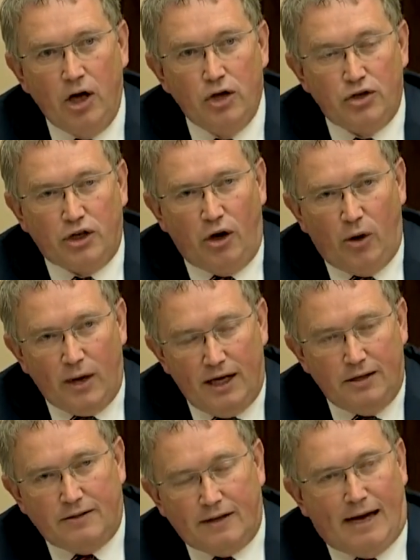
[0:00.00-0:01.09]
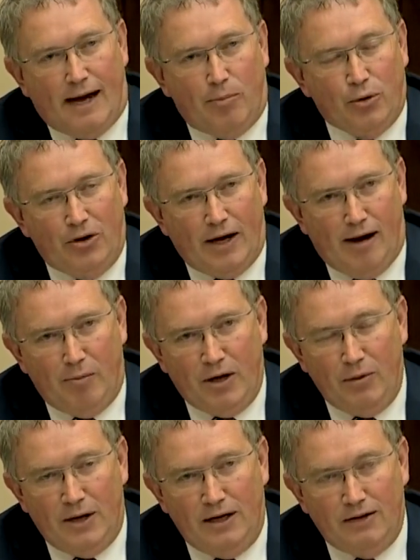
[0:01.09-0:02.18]
to go into the Capitol and how many
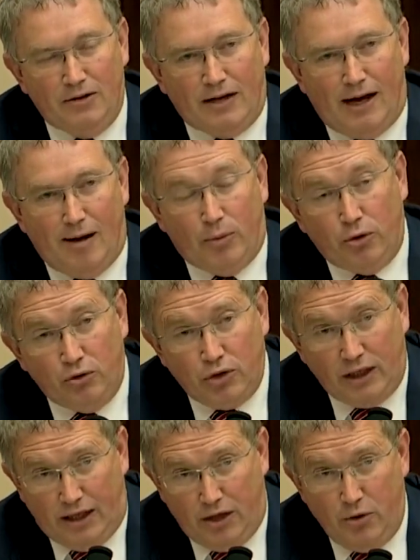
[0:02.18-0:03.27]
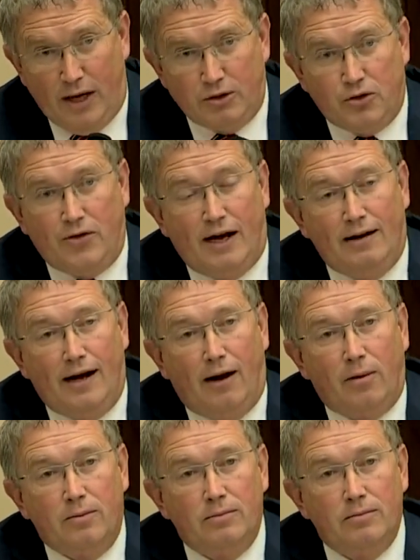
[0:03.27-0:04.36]
went into the Capitol. Can you answer that now?